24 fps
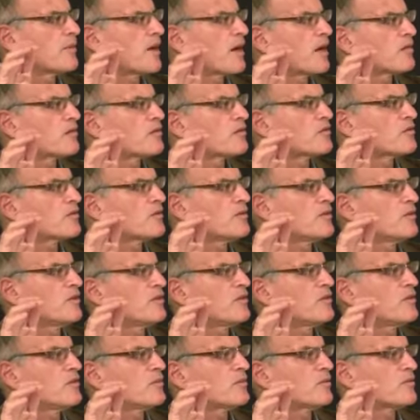
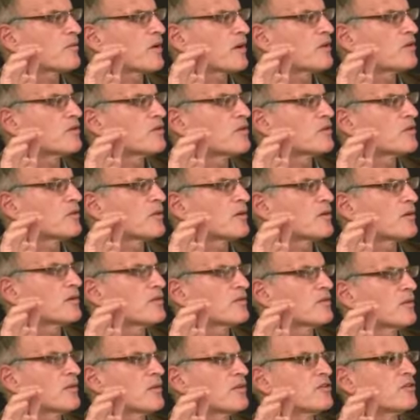Palestinian human rights
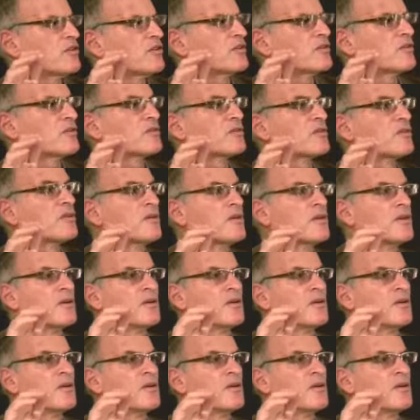organizations.